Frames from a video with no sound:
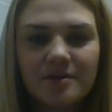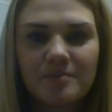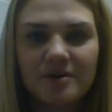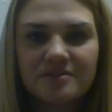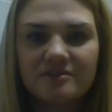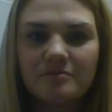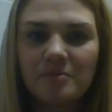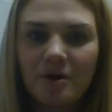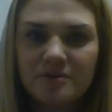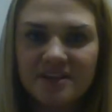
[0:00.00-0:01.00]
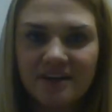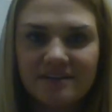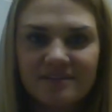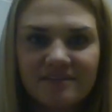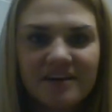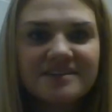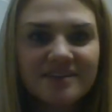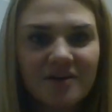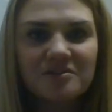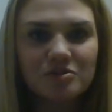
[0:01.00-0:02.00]
composed of protein, like
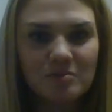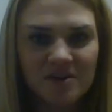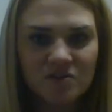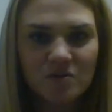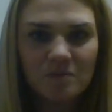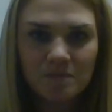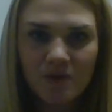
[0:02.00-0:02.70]
skeletal muscle,